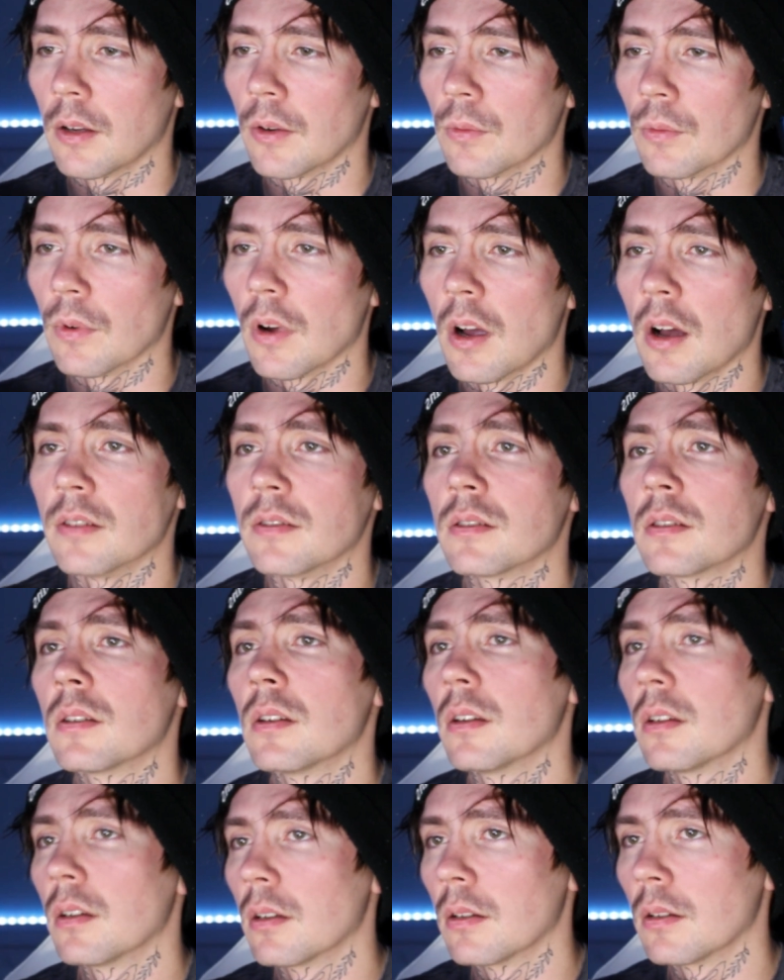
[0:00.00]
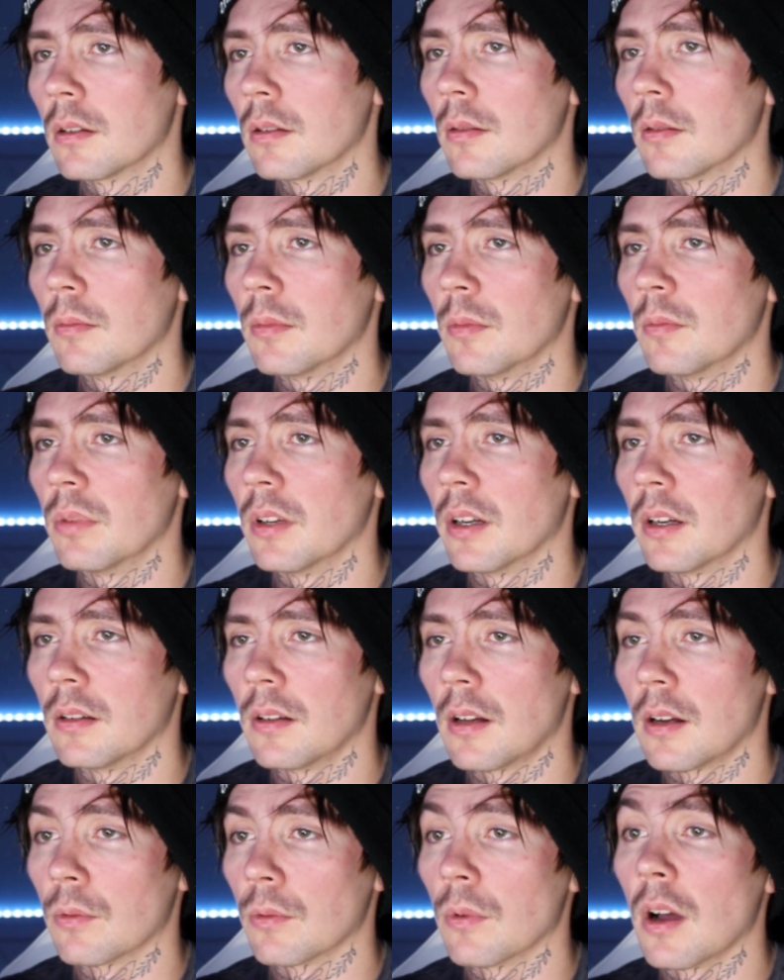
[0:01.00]
Rust. I've been playing a
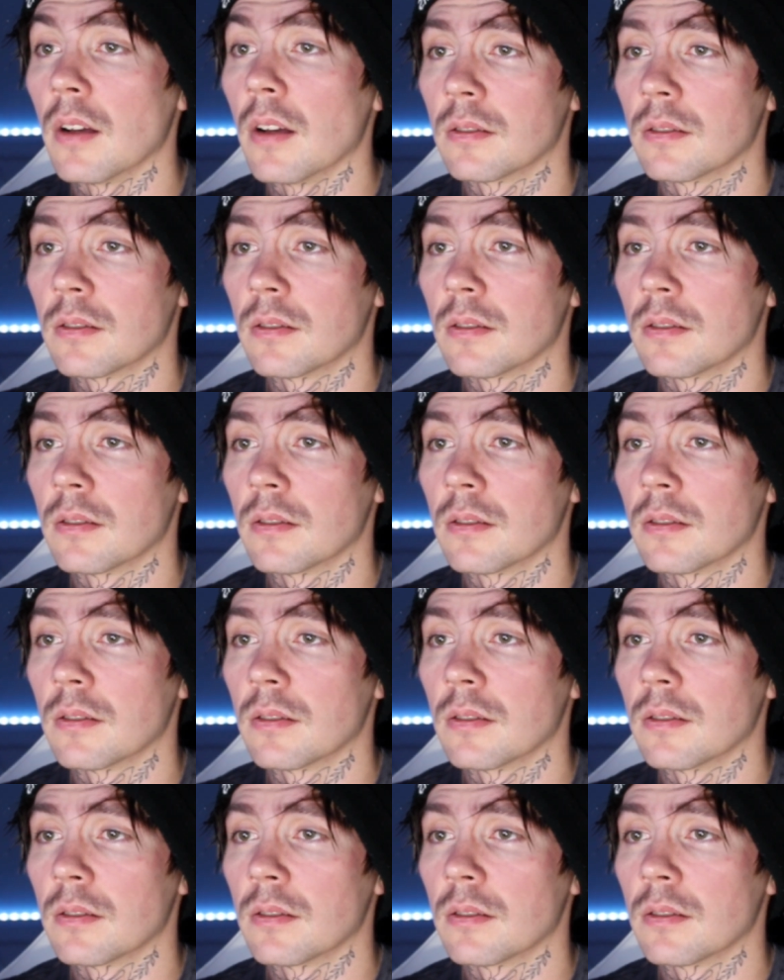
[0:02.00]
lot of Rust.